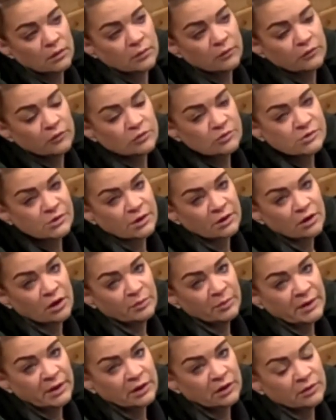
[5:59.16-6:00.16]
We've also got
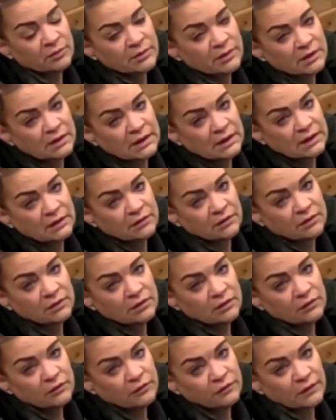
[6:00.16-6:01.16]
to pick up the
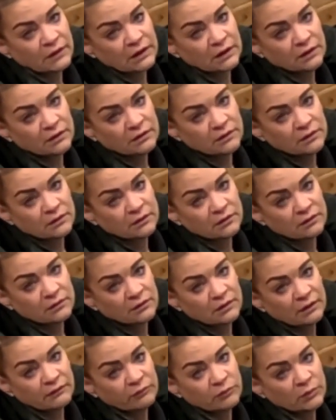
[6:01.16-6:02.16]
fiat,
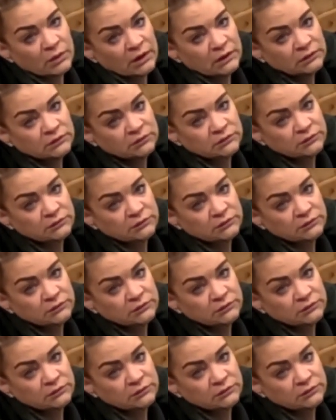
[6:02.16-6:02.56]
haven't we?